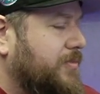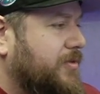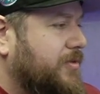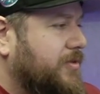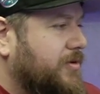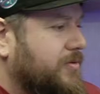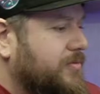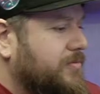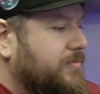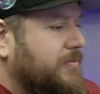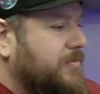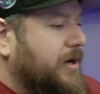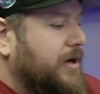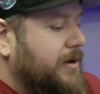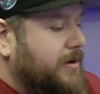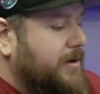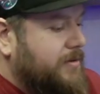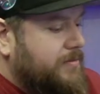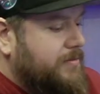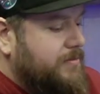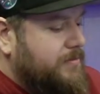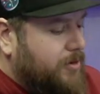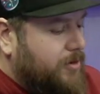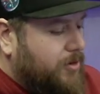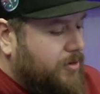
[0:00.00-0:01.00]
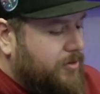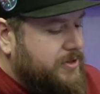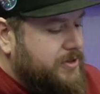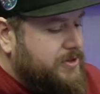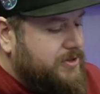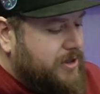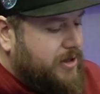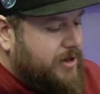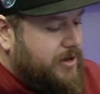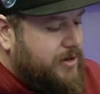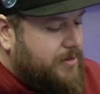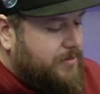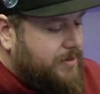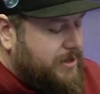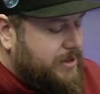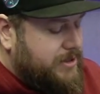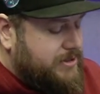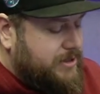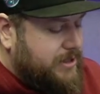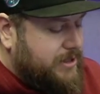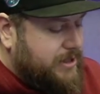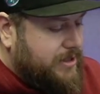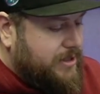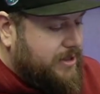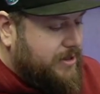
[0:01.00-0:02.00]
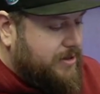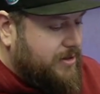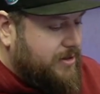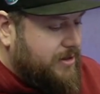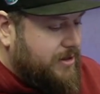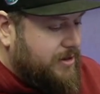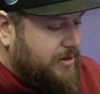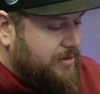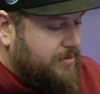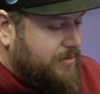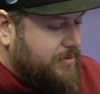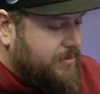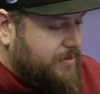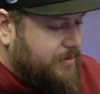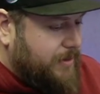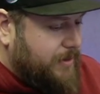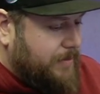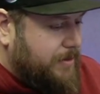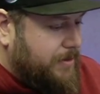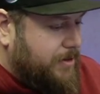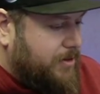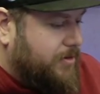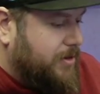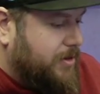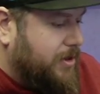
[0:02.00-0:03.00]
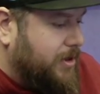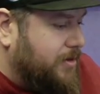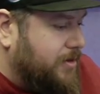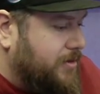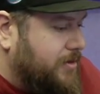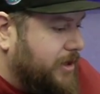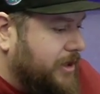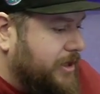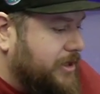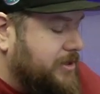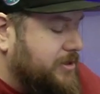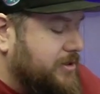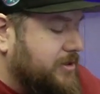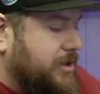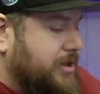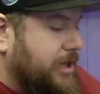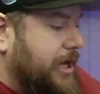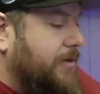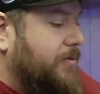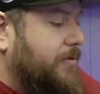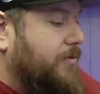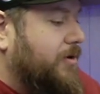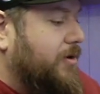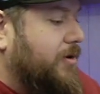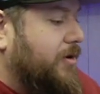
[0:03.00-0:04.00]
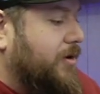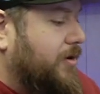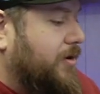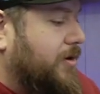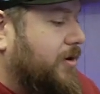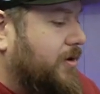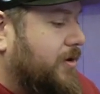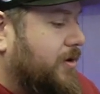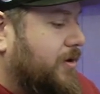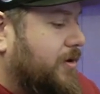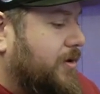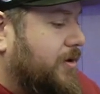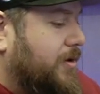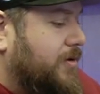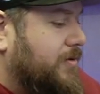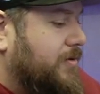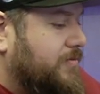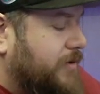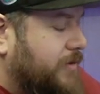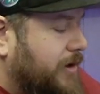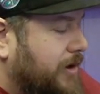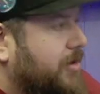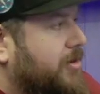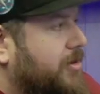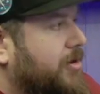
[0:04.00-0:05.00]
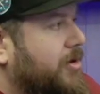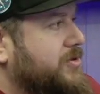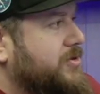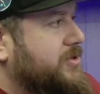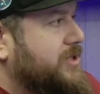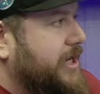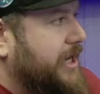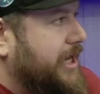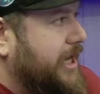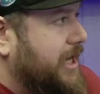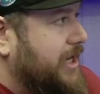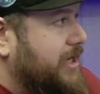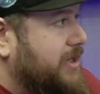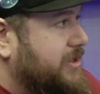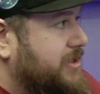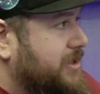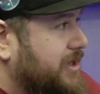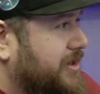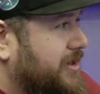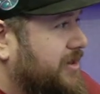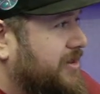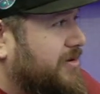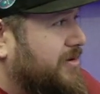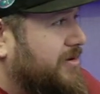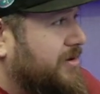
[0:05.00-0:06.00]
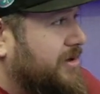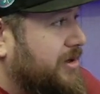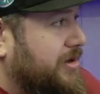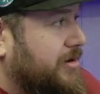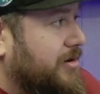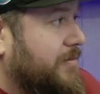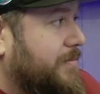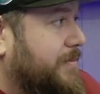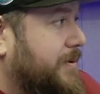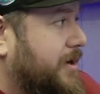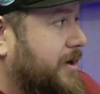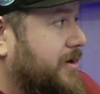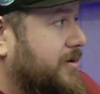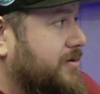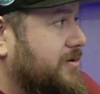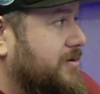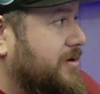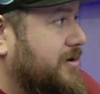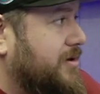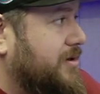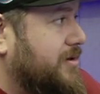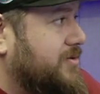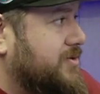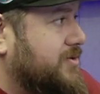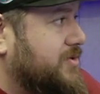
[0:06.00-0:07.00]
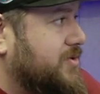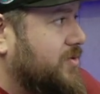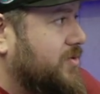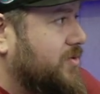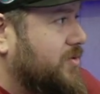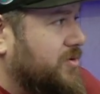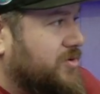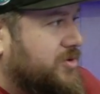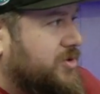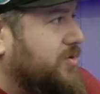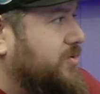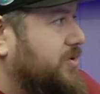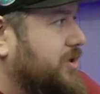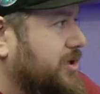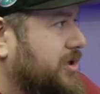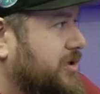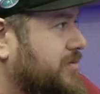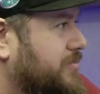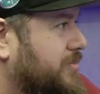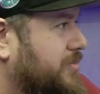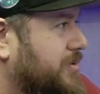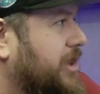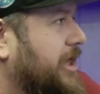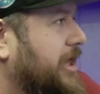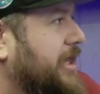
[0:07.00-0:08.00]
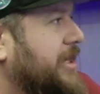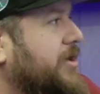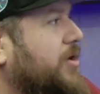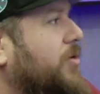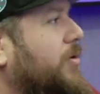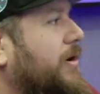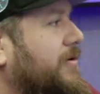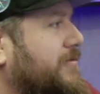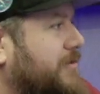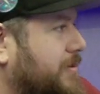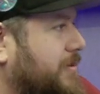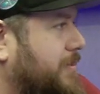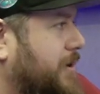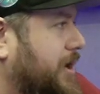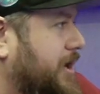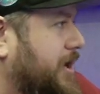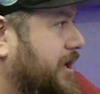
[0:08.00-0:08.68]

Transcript: my oldest daughter, my second, and my middle kid, like they were very close in age. I think they're a year apart in school or 2 years, but they knew everybody.